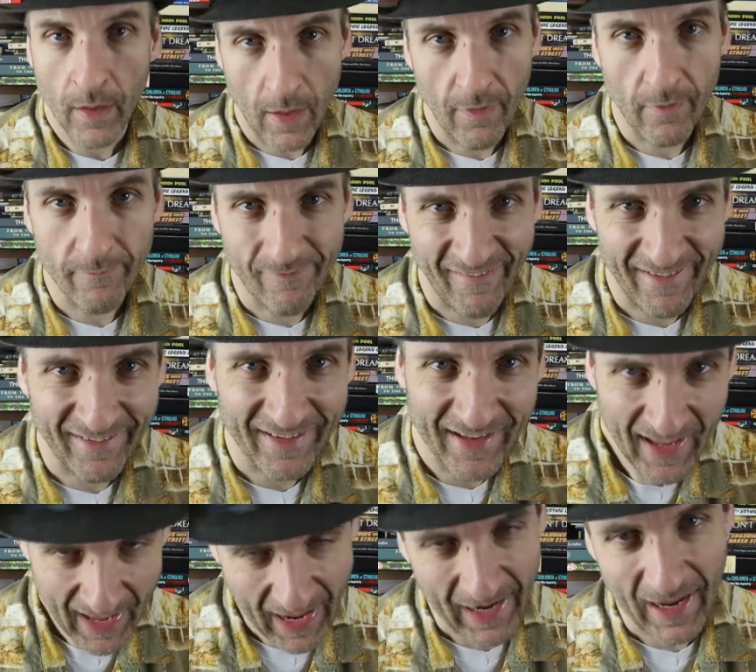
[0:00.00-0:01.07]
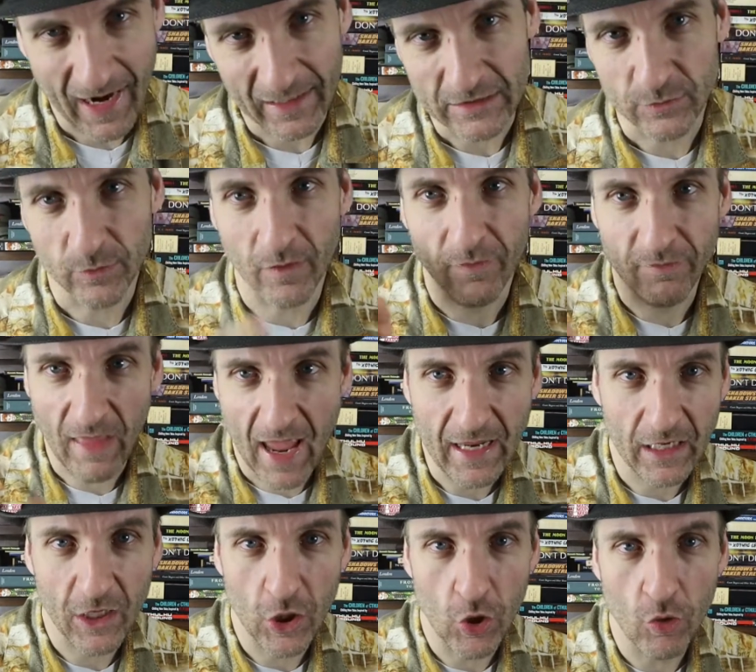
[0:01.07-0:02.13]
And then finally, hey, I just want to
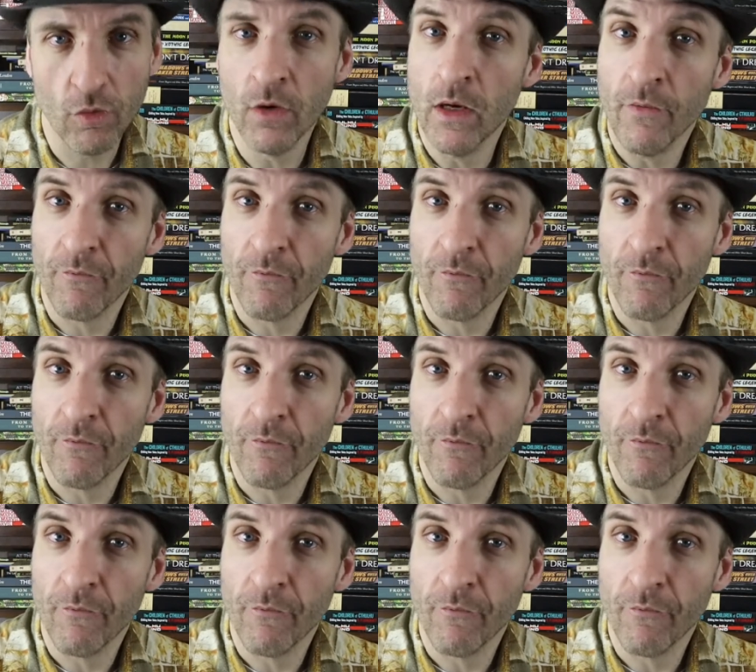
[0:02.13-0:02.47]
thank you